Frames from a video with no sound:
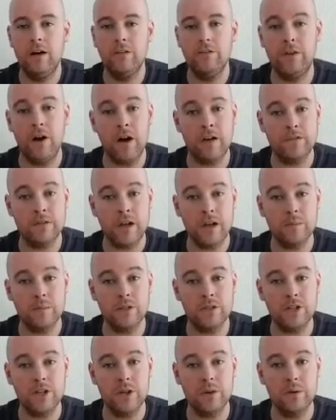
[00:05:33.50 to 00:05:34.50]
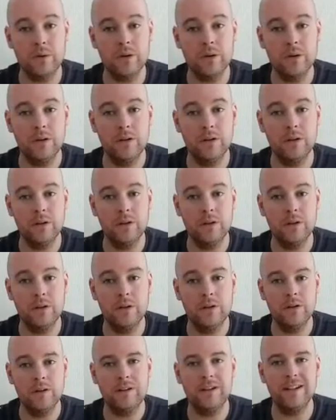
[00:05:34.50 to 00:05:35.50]
5 times 2
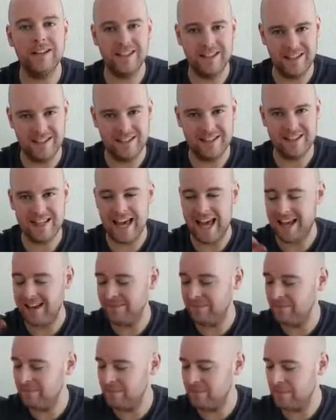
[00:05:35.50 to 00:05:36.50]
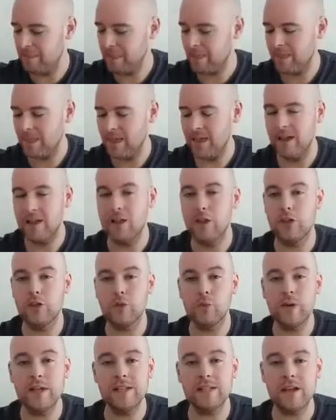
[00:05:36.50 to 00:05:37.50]
is 10.
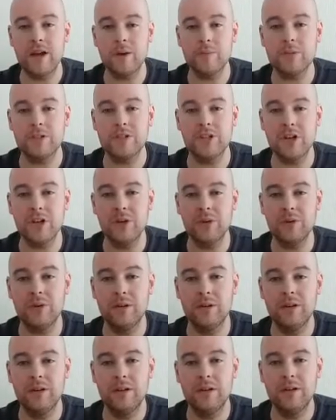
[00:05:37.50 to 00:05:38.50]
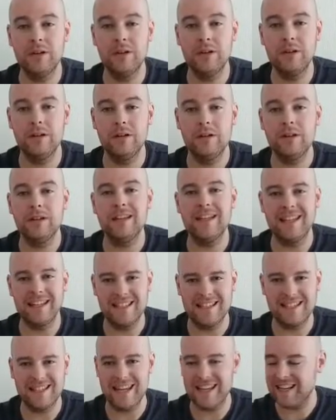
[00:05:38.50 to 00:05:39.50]
3 times 2
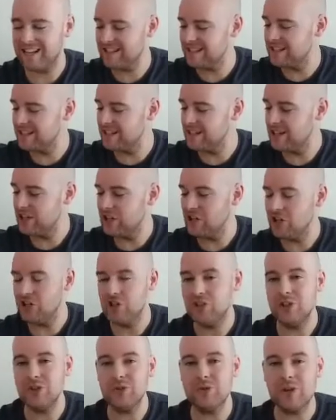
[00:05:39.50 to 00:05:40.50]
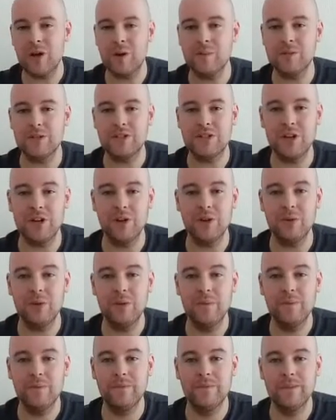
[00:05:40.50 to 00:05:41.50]
is 6. 2 times
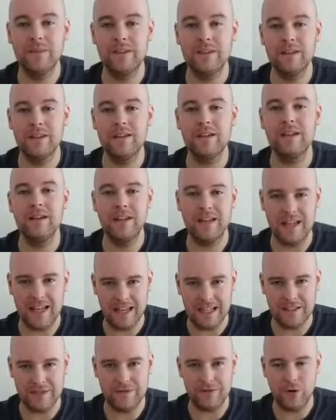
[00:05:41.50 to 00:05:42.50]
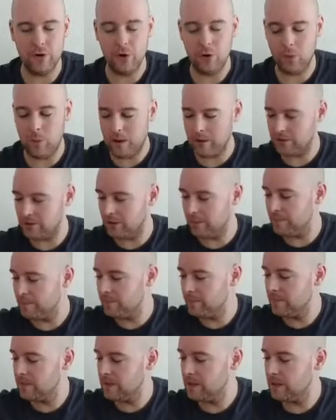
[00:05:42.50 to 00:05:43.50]
2 is 4. Well done.
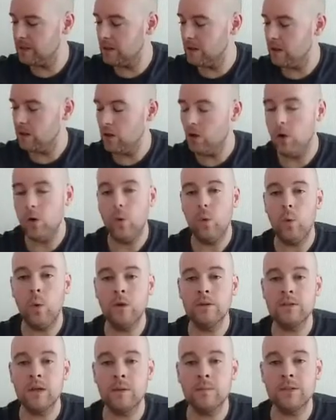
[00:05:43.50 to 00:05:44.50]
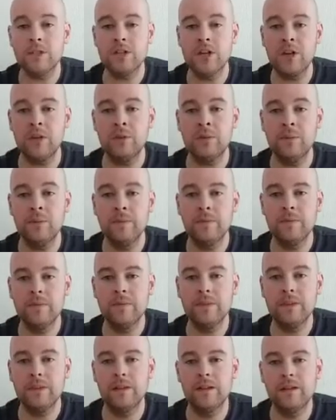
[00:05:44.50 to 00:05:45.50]
1 times 2.
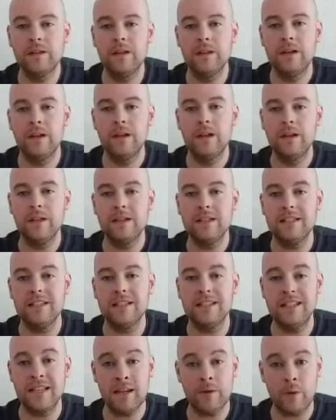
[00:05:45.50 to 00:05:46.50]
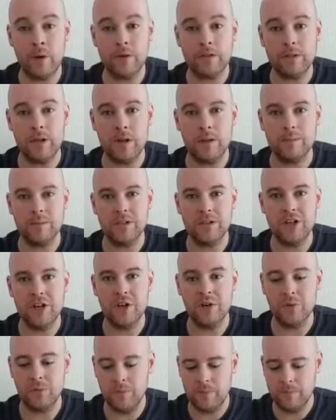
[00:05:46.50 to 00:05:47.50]
0 times
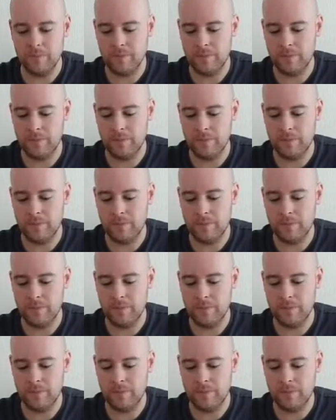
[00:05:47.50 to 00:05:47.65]
2.